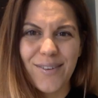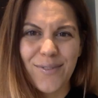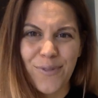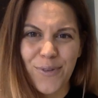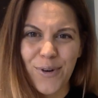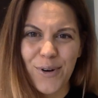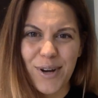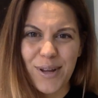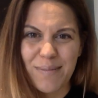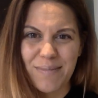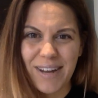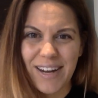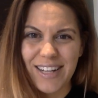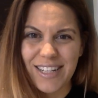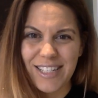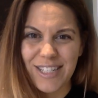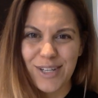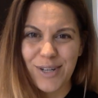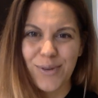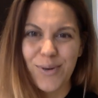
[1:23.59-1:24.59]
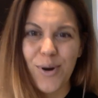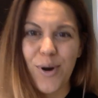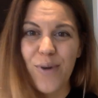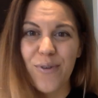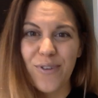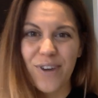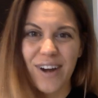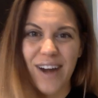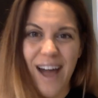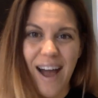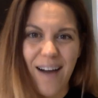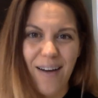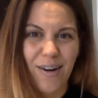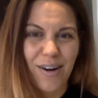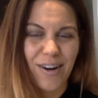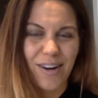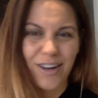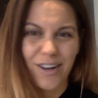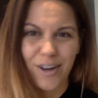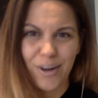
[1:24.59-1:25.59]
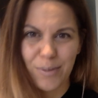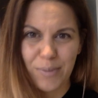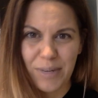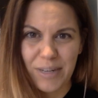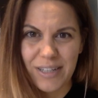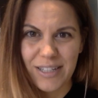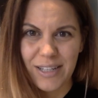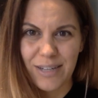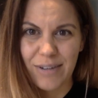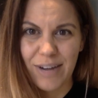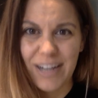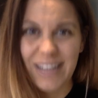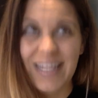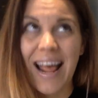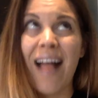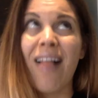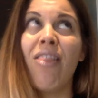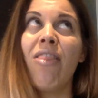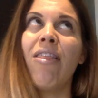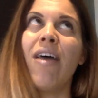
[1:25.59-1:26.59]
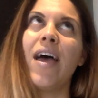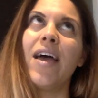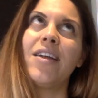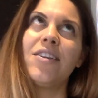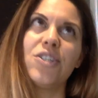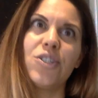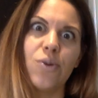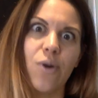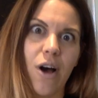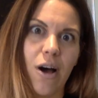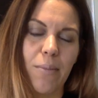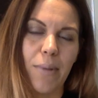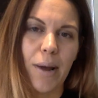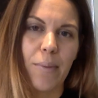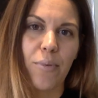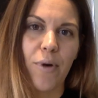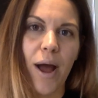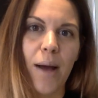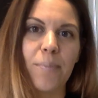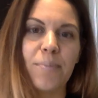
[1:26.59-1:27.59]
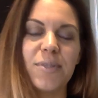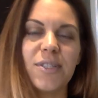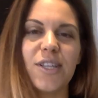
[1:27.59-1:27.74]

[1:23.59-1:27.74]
40 minutes to over an hour to cook beans and rice and then do all my prep.